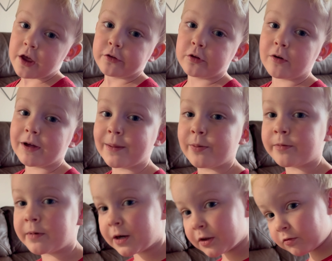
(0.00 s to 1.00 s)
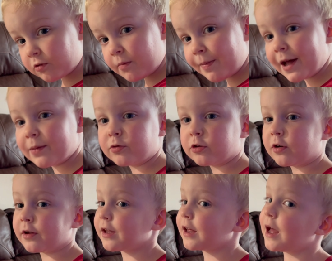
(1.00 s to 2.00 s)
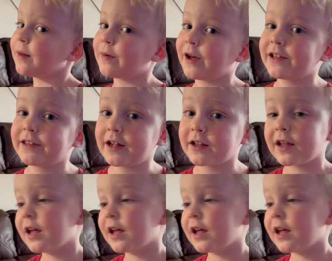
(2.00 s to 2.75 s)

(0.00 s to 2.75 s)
So we have to learn about it. So they had a price tag.